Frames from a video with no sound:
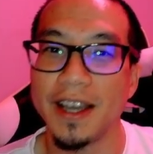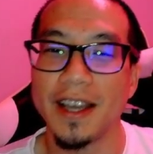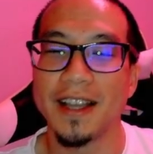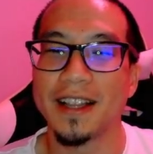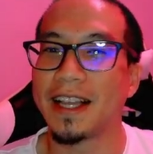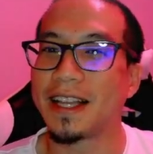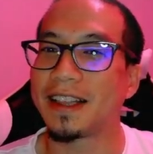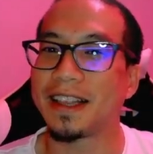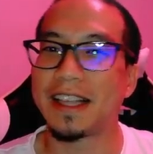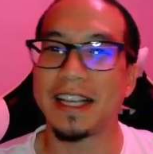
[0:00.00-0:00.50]

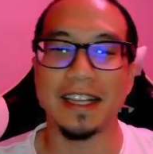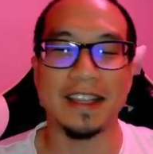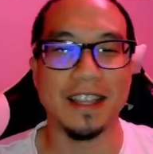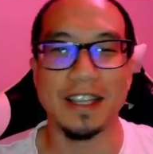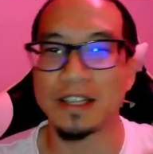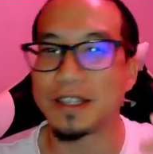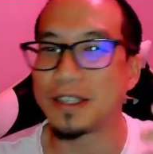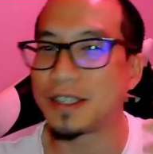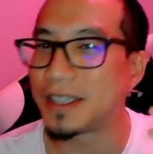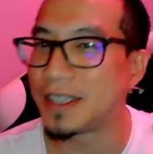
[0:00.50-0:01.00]
Like,
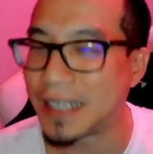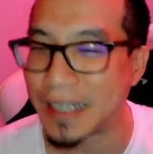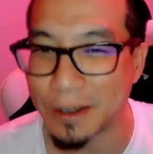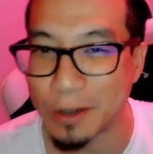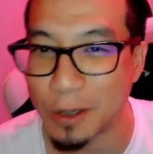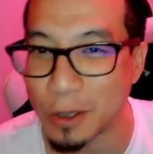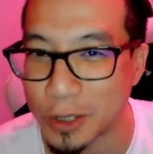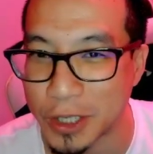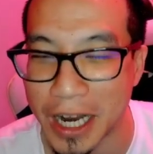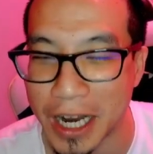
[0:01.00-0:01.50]
there's
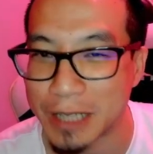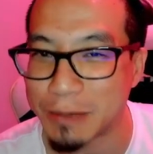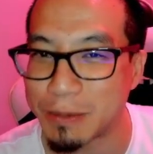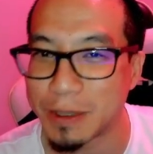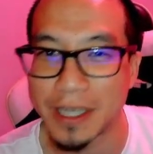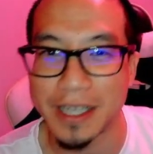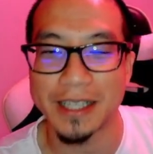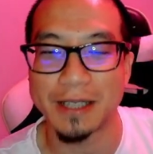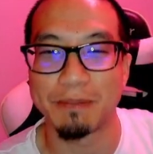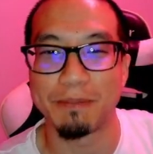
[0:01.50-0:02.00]
zero chance
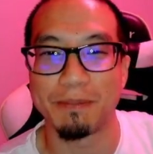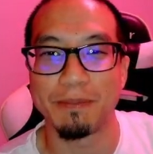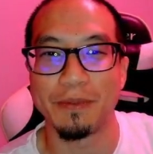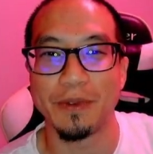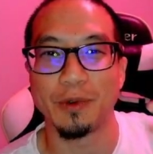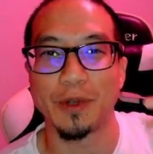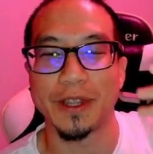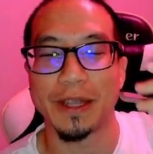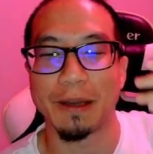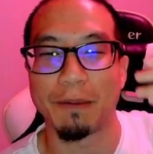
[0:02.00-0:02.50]
because
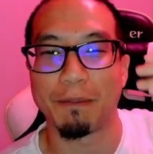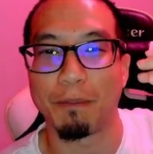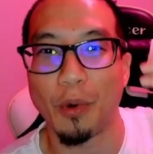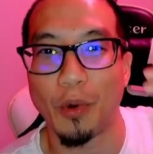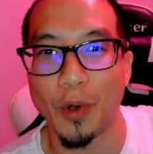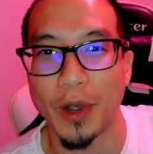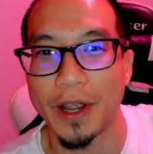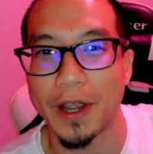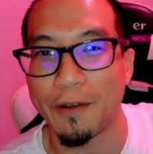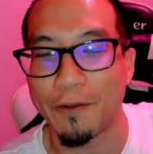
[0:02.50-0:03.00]
with a
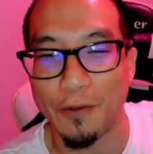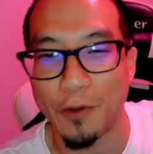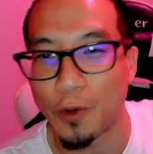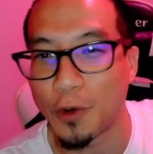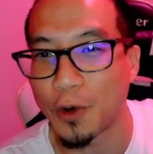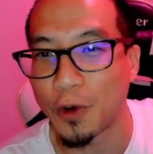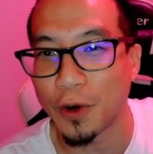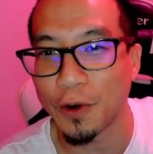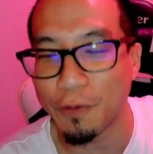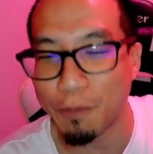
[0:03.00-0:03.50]
0.4,
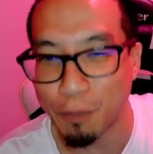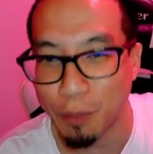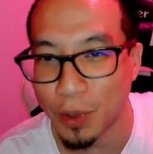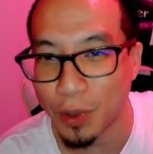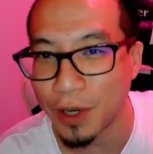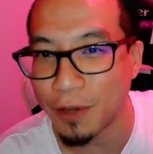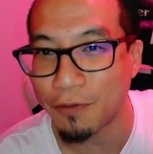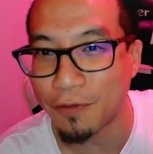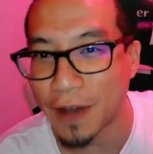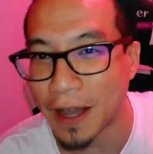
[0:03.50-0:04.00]

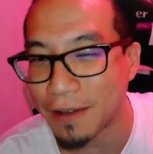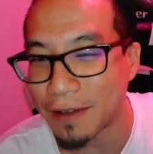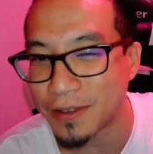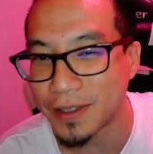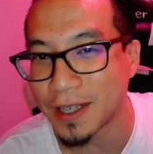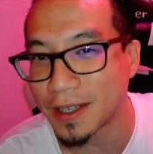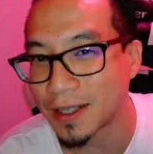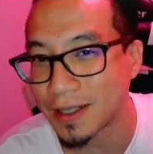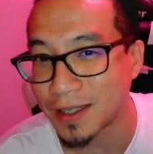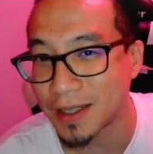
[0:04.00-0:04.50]
0.5
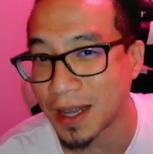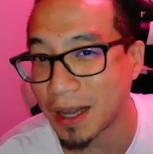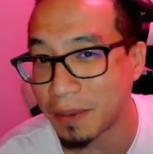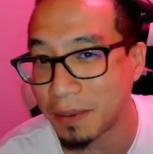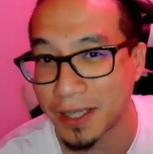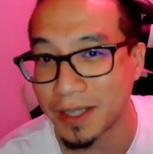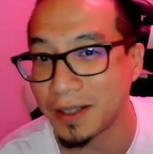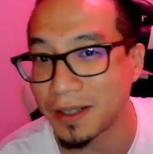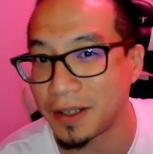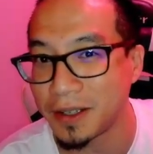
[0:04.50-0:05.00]
second time to
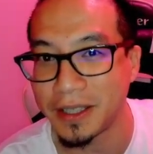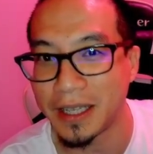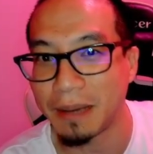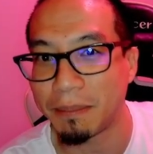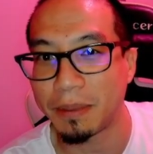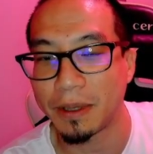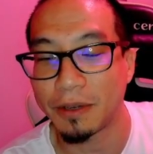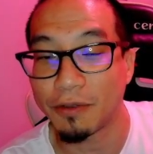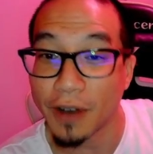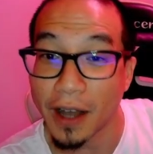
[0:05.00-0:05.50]
kill on the
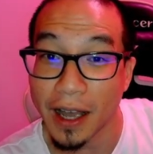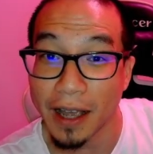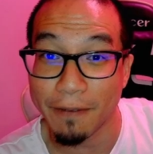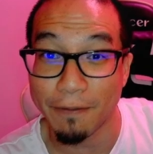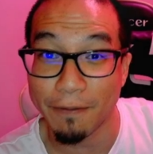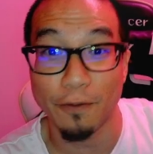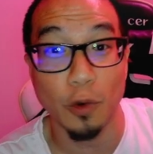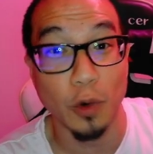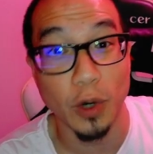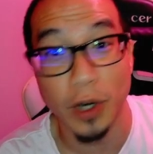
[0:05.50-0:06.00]

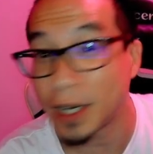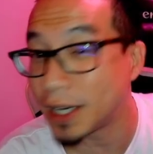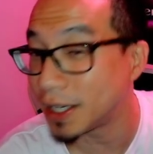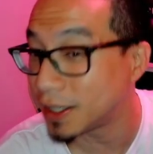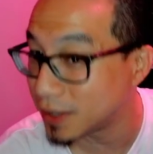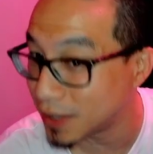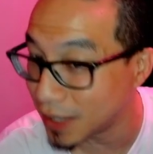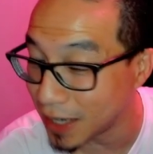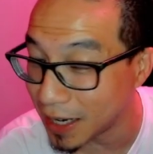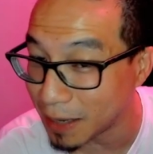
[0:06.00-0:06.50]
MP5, for
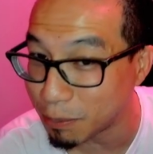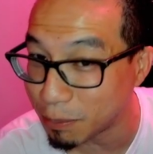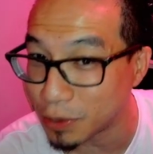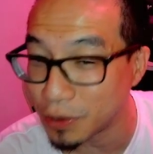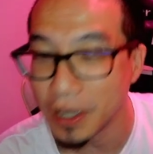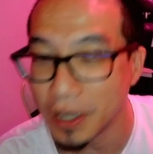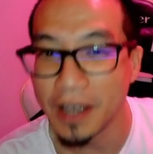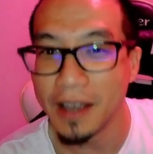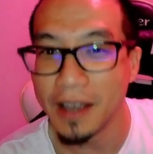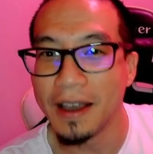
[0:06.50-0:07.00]

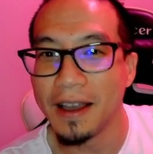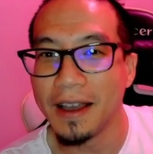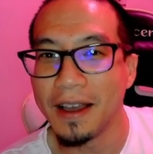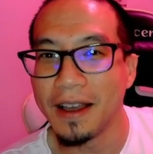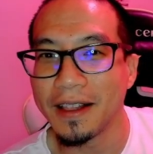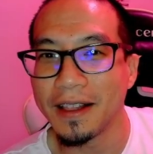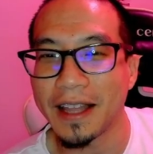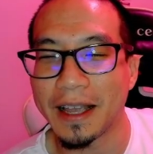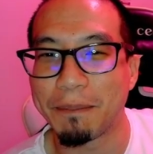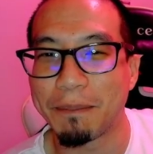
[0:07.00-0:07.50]
example,
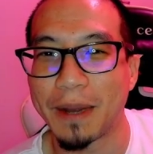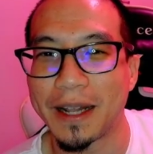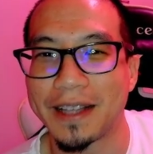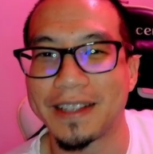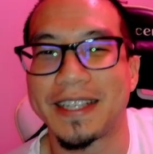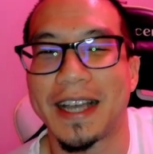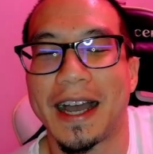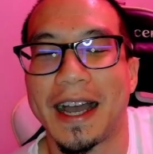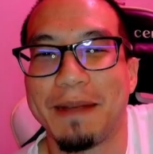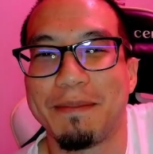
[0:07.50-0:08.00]
like, by the
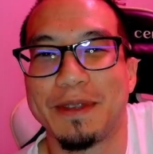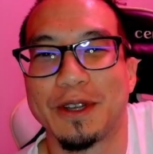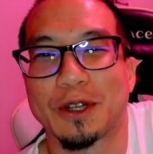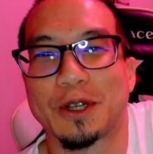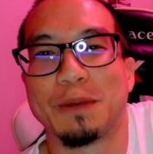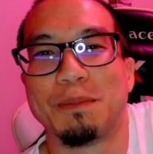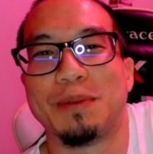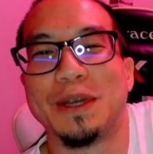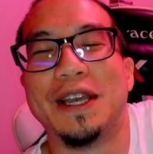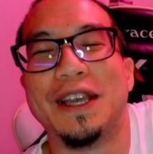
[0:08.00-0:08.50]
time their
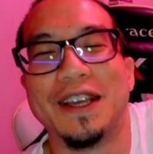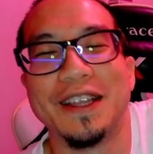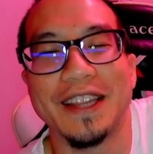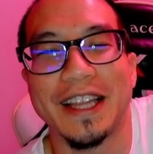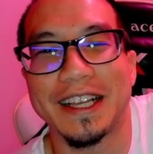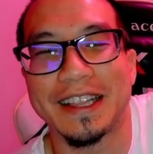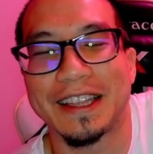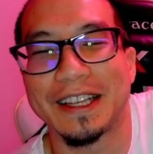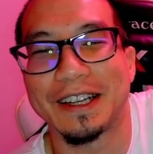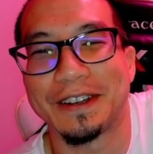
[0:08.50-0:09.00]

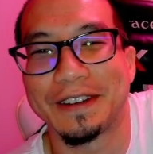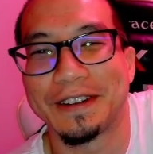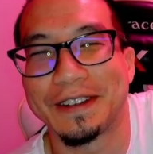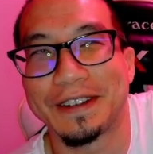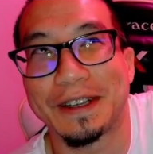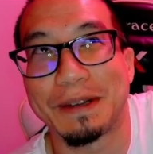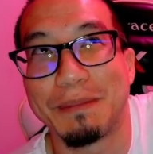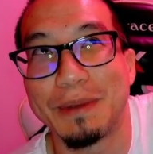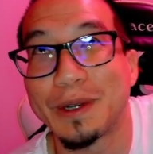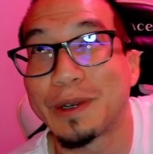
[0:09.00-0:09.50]

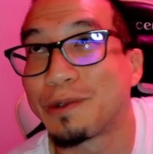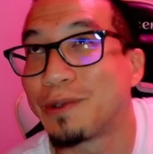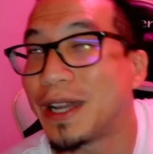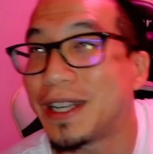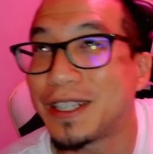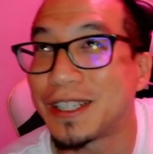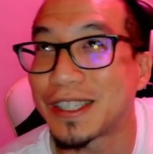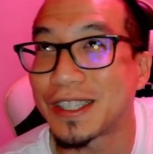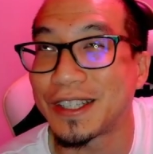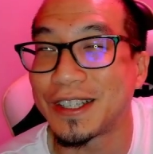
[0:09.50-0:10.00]
computer
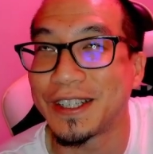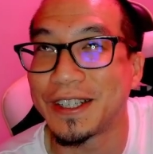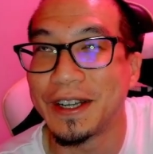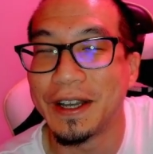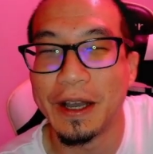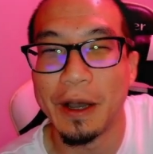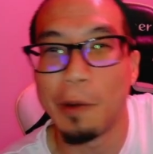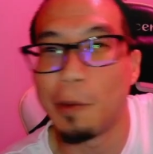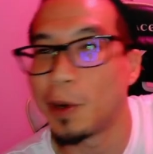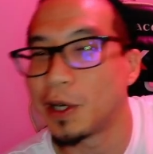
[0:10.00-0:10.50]
registered
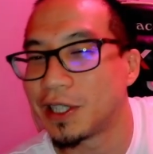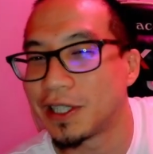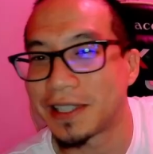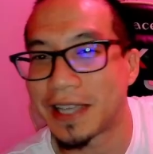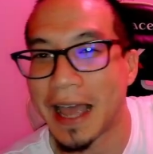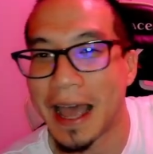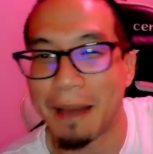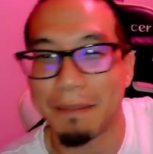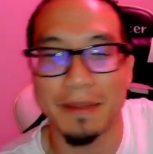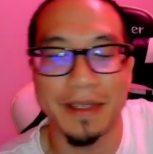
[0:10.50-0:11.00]
what just
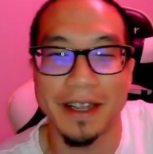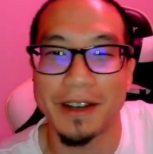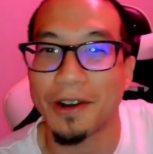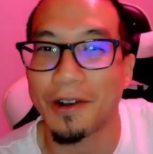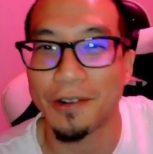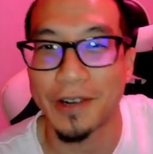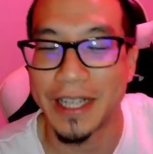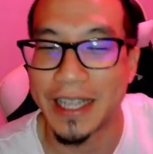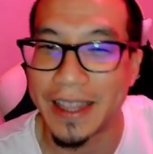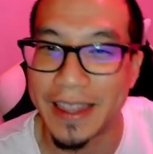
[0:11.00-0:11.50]
happened, they're
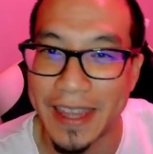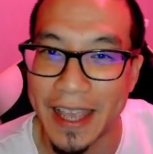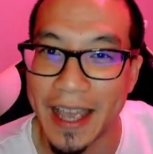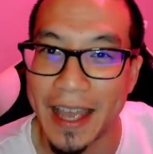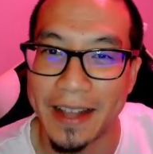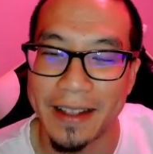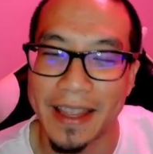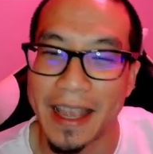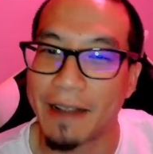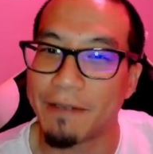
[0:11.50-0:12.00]
already
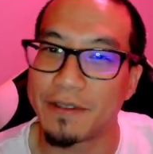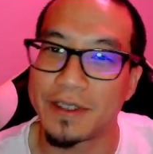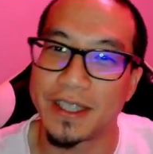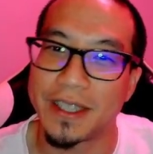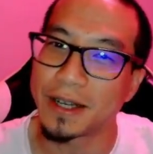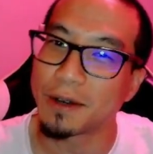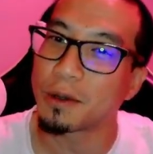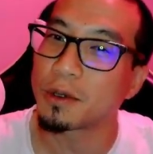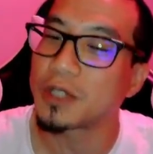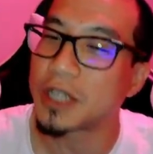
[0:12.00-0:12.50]
dead. They have
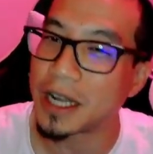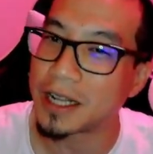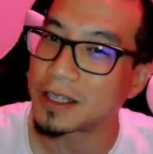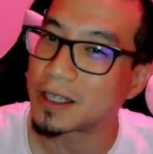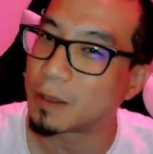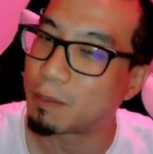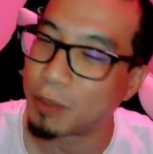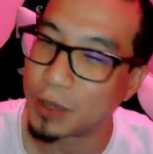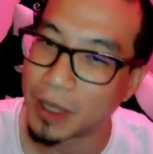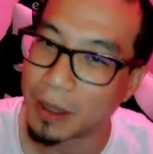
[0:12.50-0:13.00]
zero chance
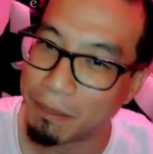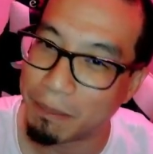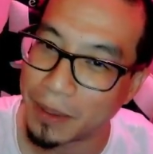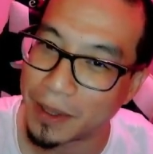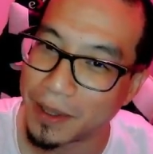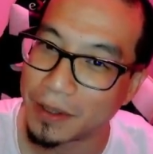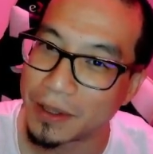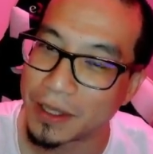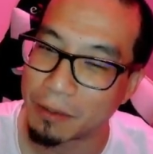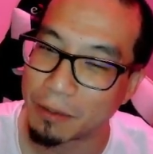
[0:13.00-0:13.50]
to put up
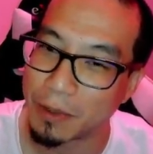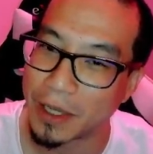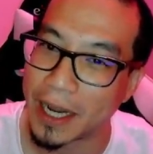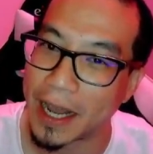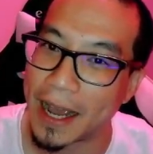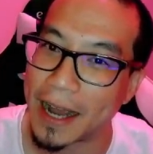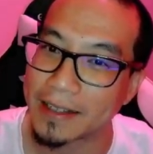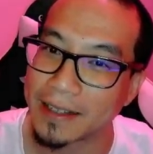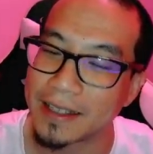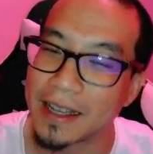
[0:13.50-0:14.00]
build and
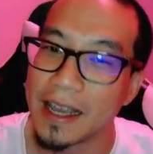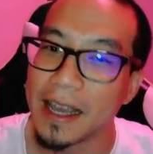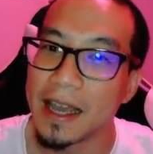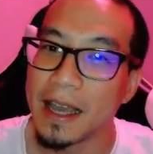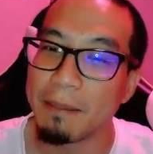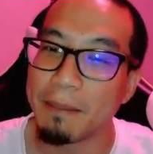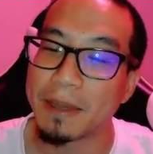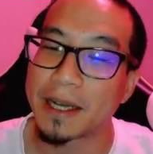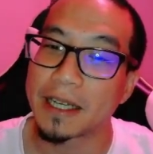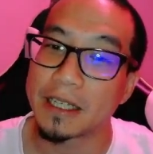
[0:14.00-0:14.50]
react
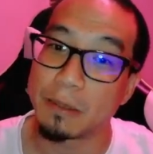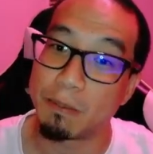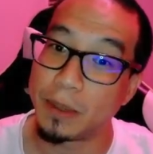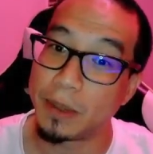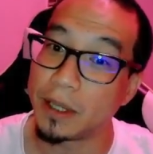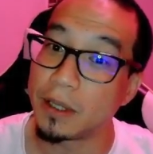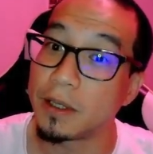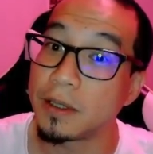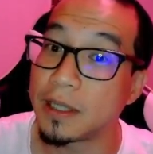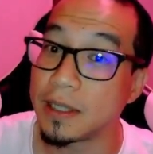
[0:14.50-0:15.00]
because
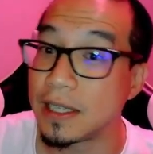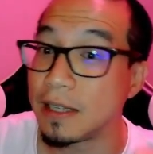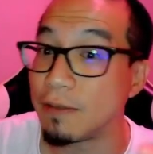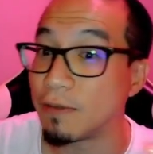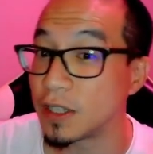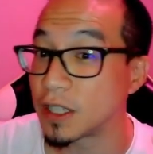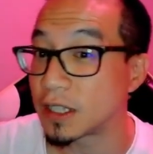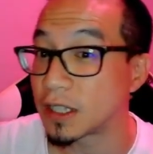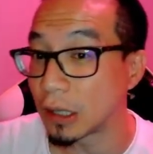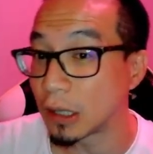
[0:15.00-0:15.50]
build is
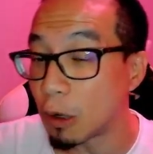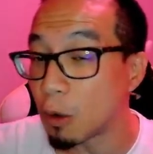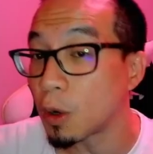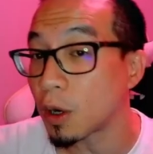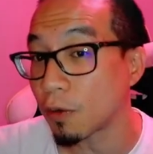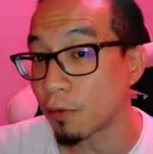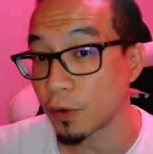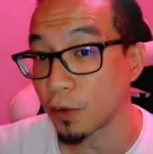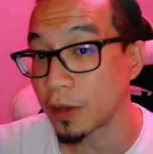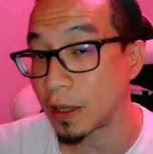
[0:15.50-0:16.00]
even slower
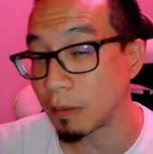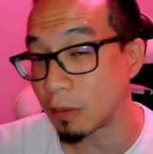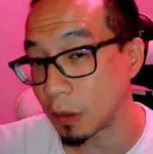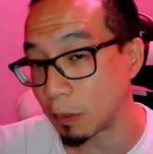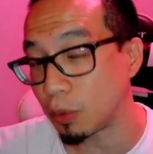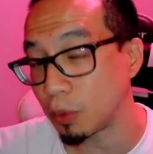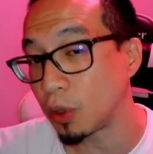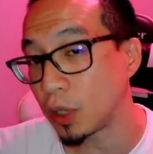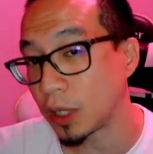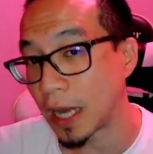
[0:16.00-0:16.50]
for them to
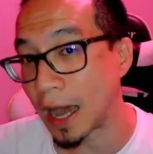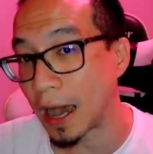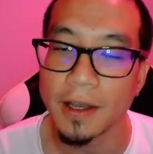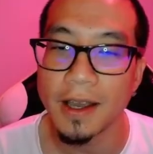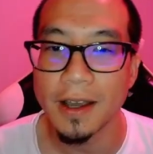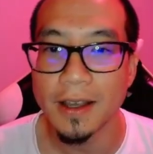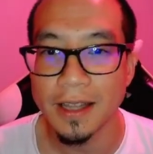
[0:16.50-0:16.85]
put out.